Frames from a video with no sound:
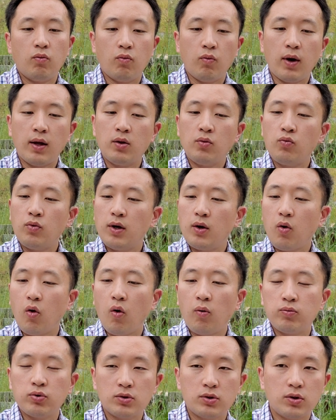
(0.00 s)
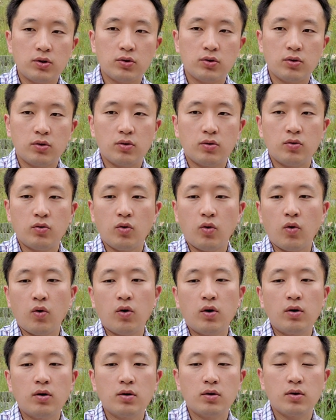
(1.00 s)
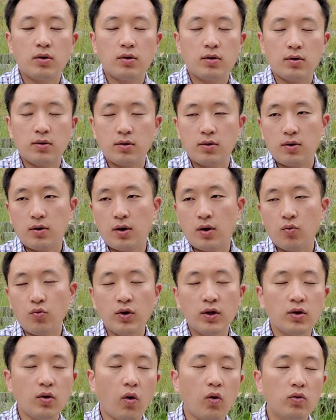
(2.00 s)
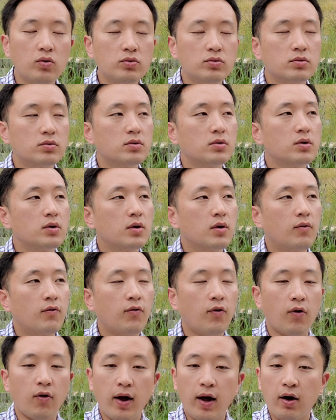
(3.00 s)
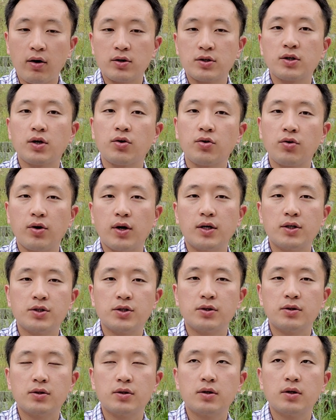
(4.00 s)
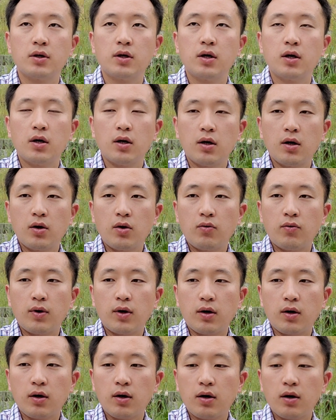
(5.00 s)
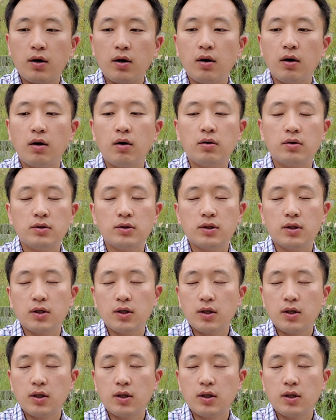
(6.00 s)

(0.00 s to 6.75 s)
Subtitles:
When we opened the window for air circulation, we heard